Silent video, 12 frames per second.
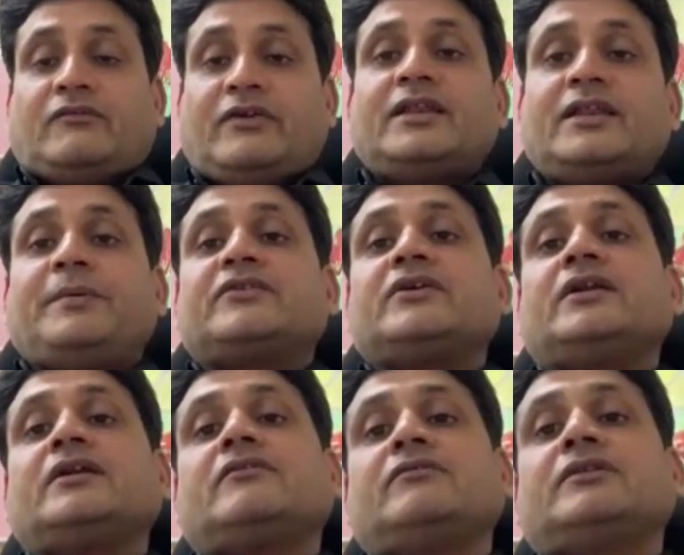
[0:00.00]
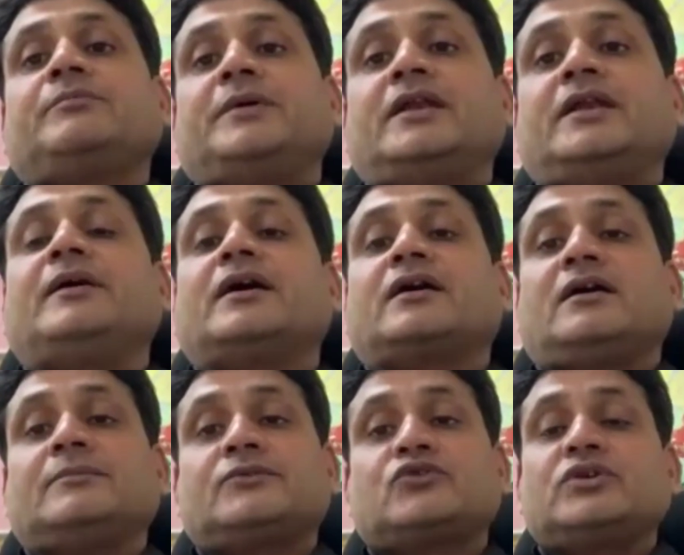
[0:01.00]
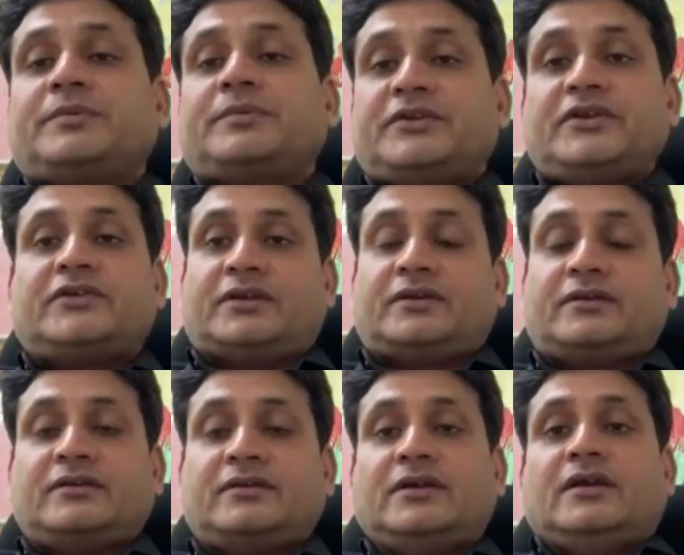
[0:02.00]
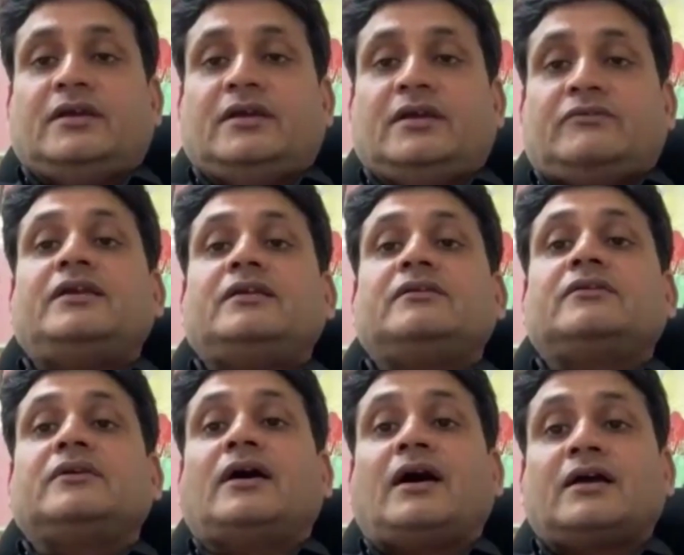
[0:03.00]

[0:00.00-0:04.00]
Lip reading: When a patient with pedal edema comes to a physician, we